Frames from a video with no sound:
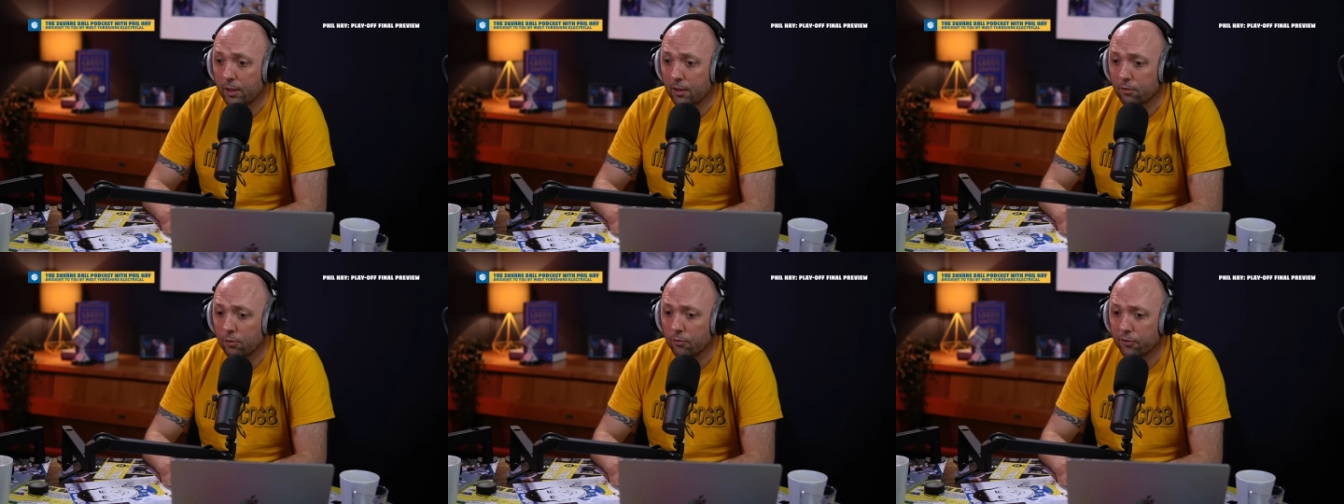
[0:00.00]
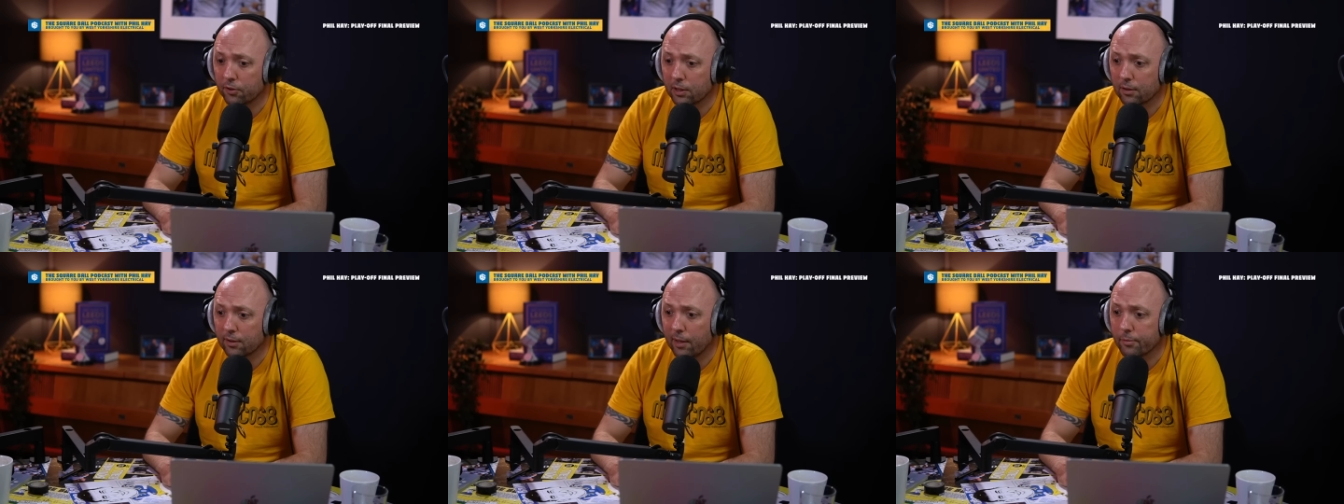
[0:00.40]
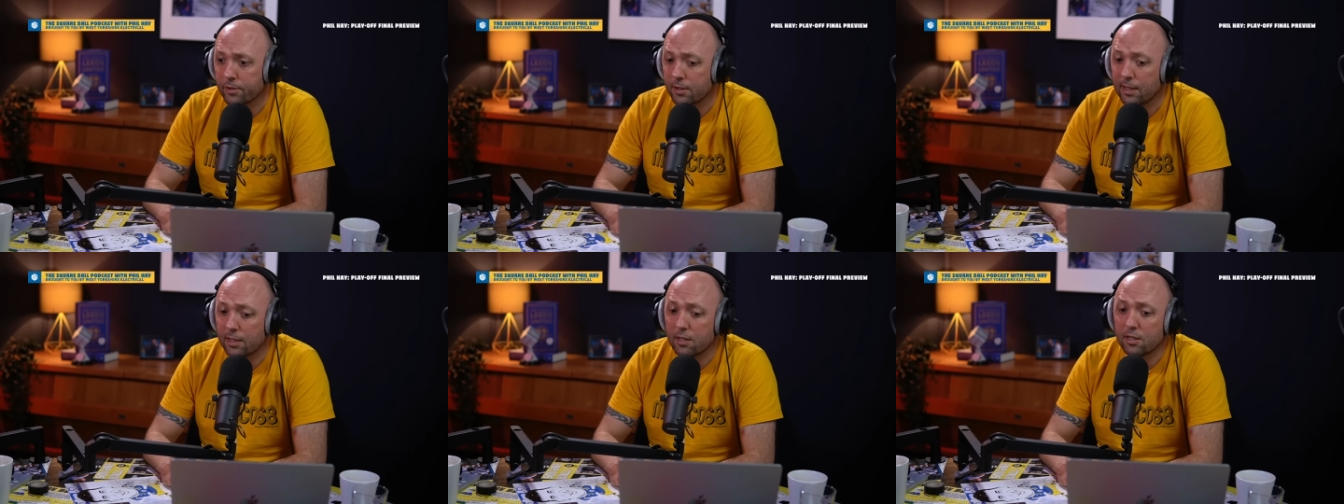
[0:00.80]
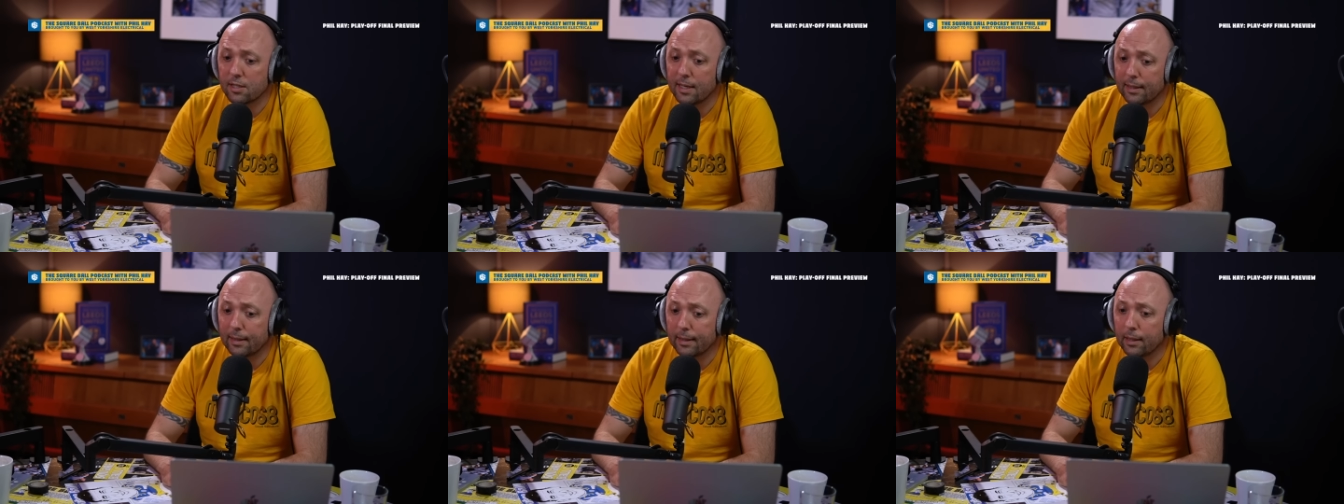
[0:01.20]
And I don't think that was
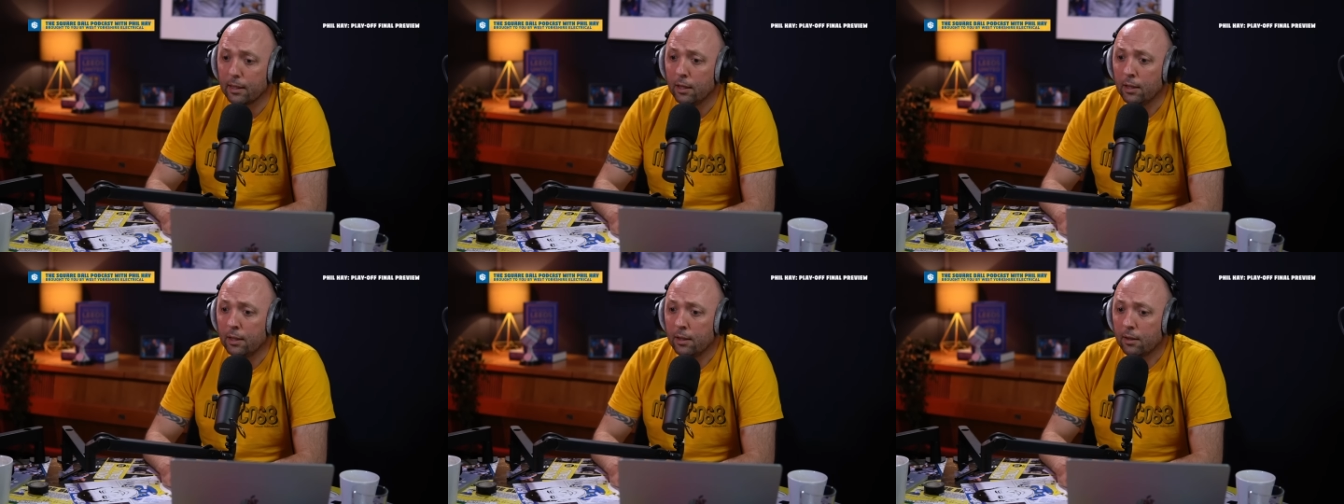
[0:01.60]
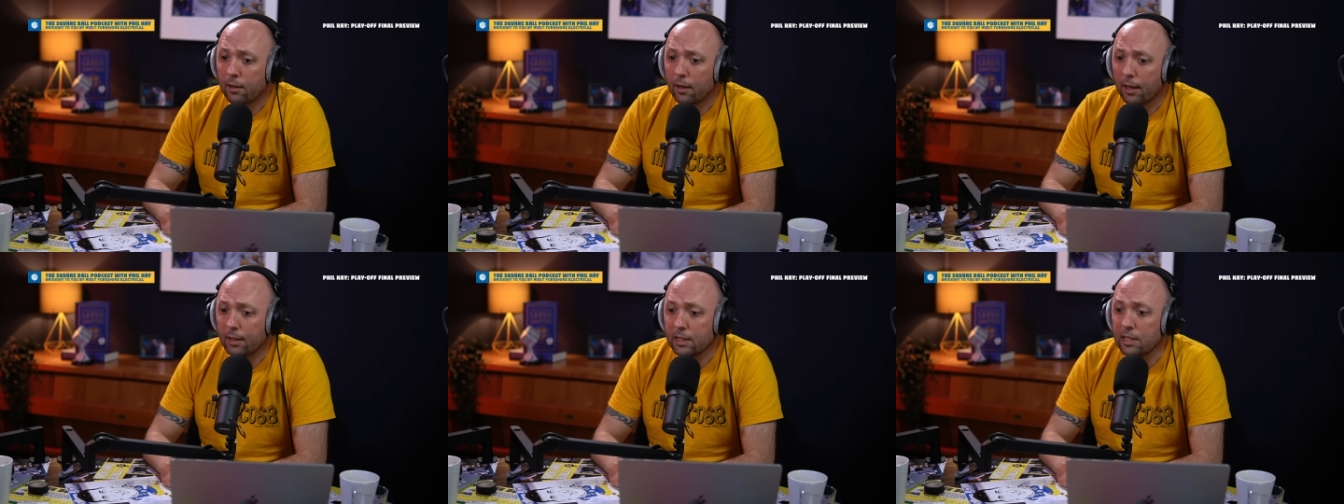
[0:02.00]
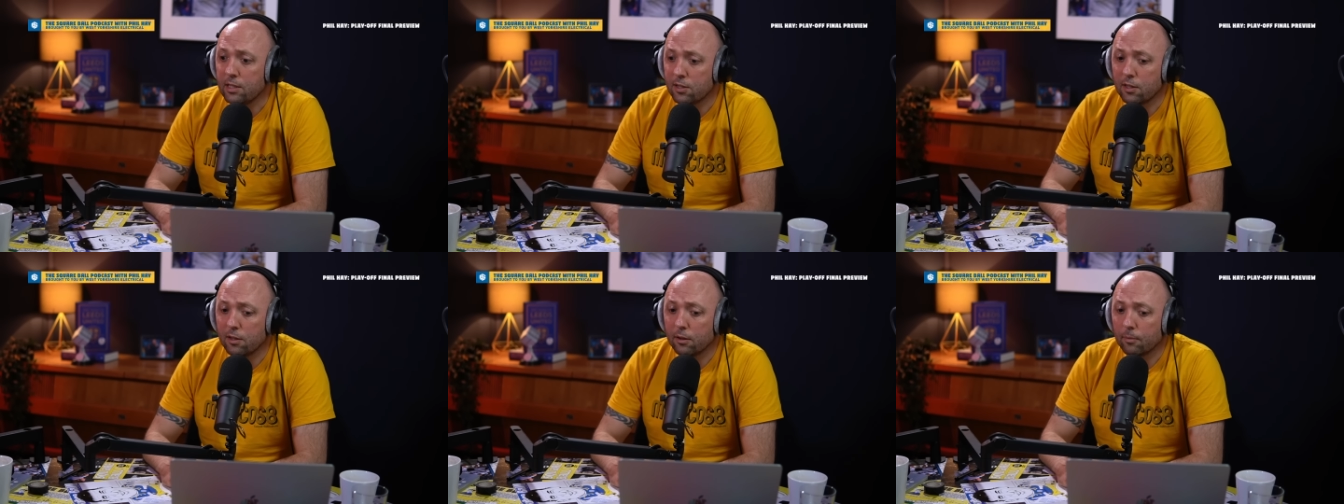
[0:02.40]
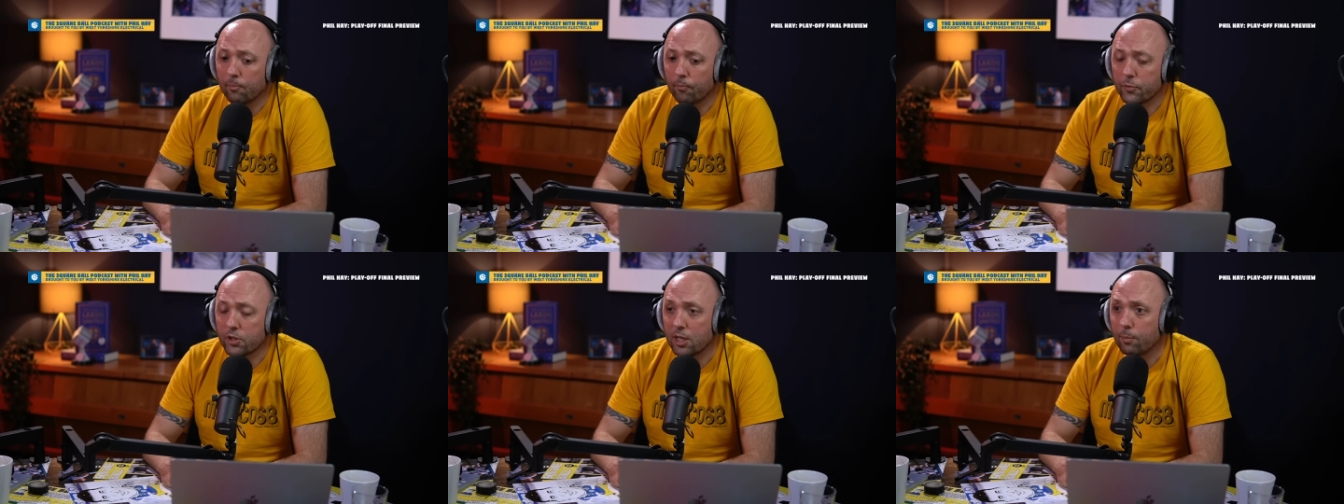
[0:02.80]
necessarily an easier
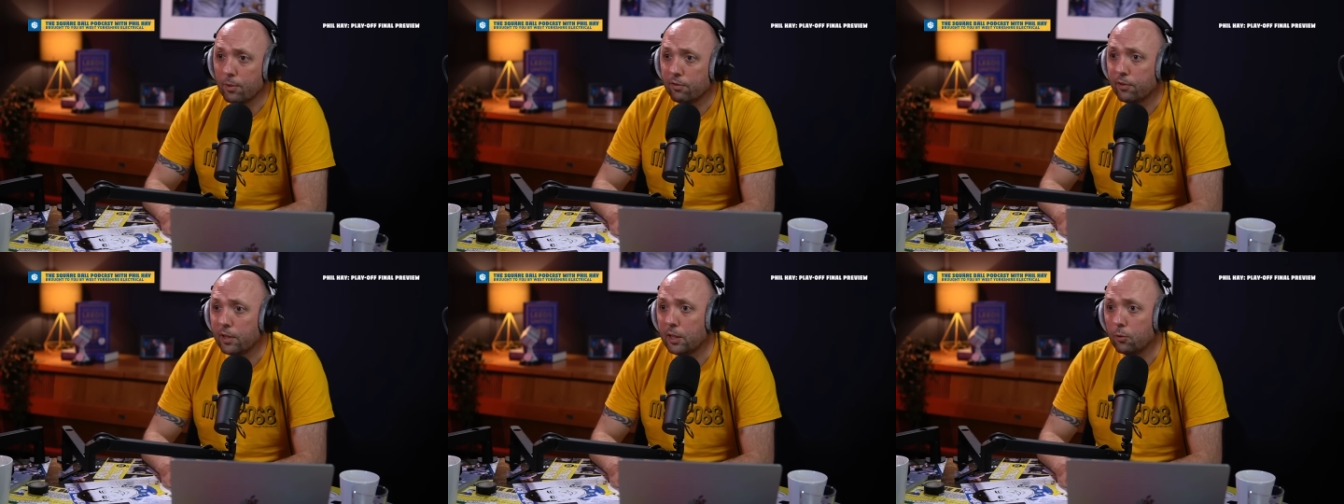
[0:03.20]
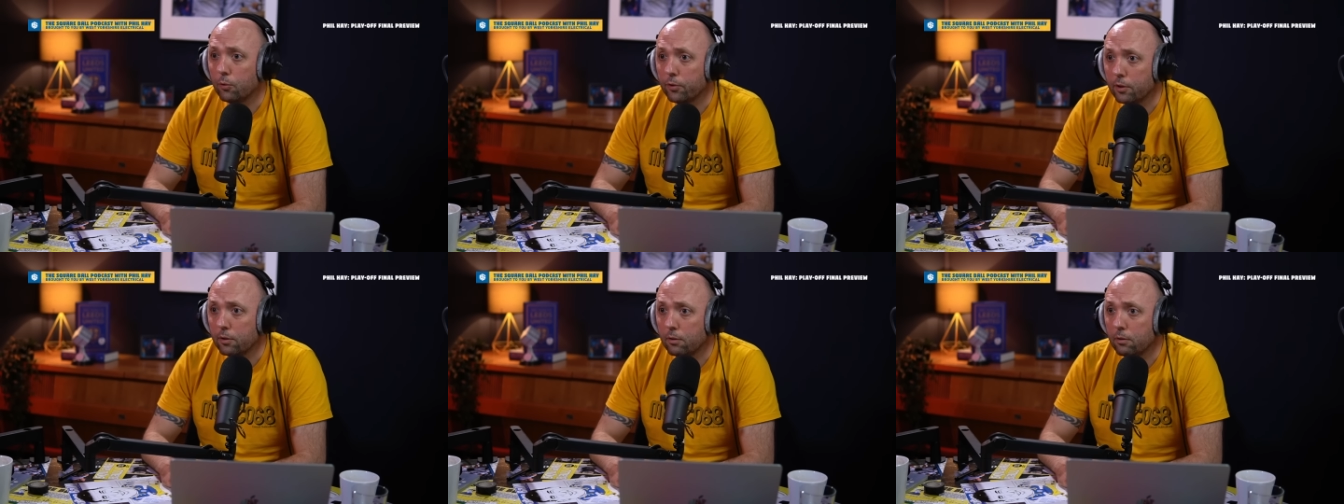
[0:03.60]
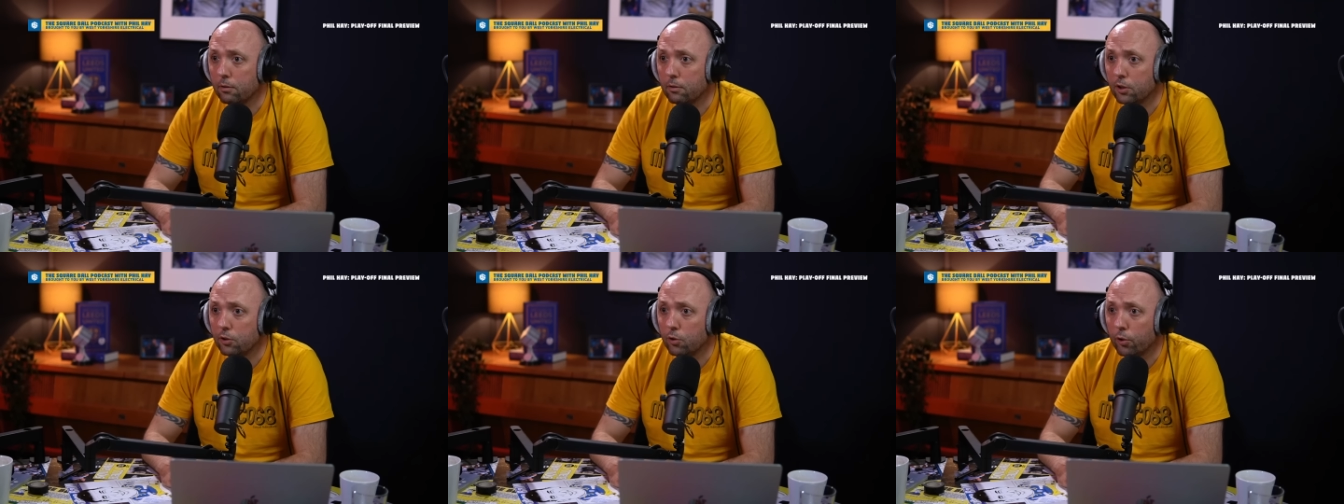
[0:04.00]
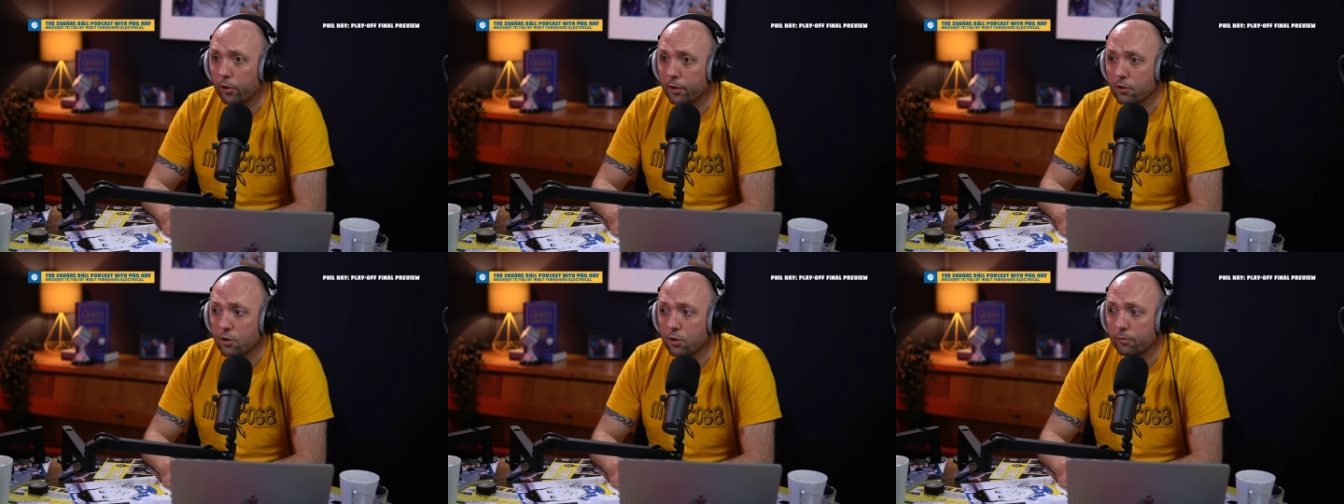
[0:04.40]
semi final than, the
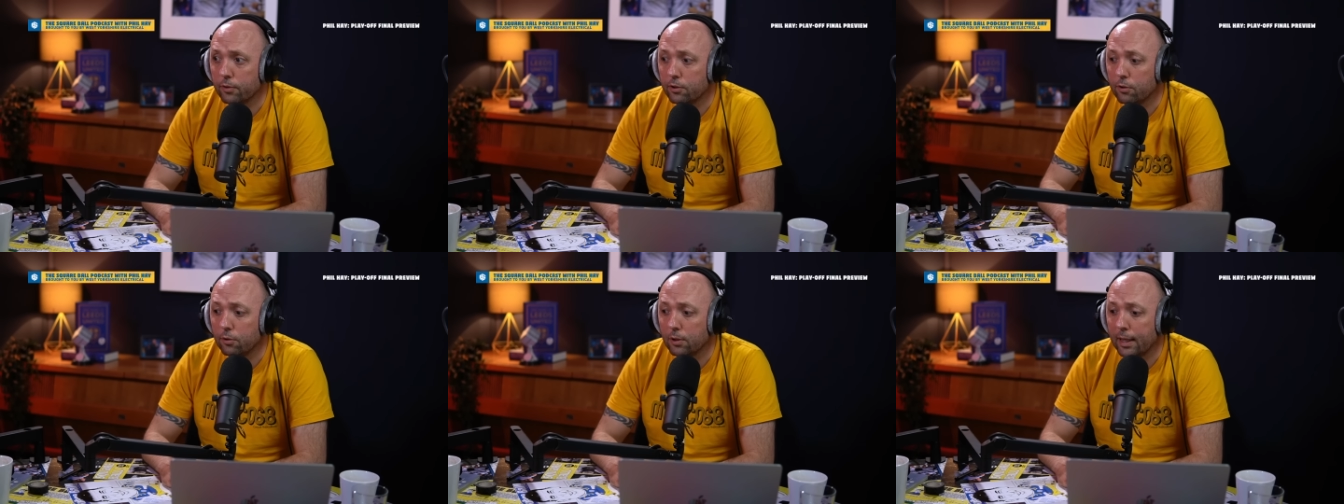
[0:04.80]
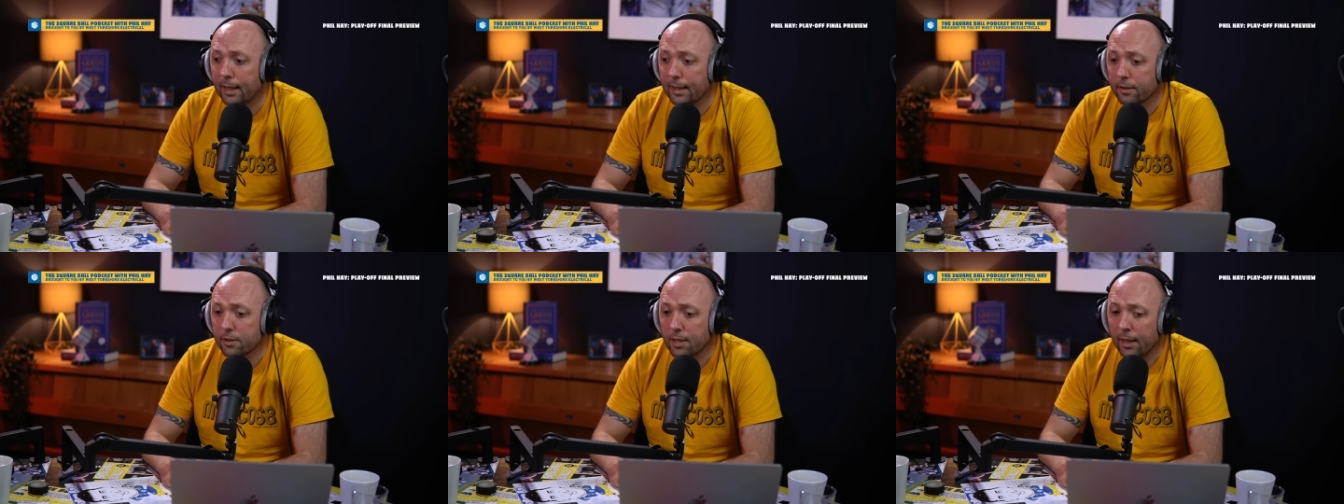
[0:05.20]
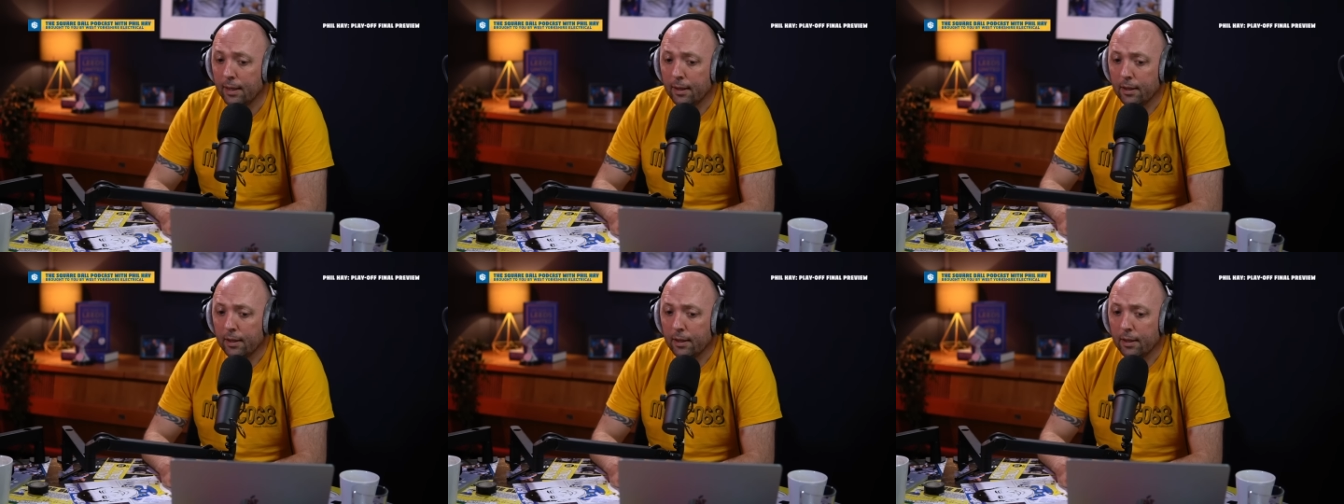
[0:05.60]
Norwich over two legs.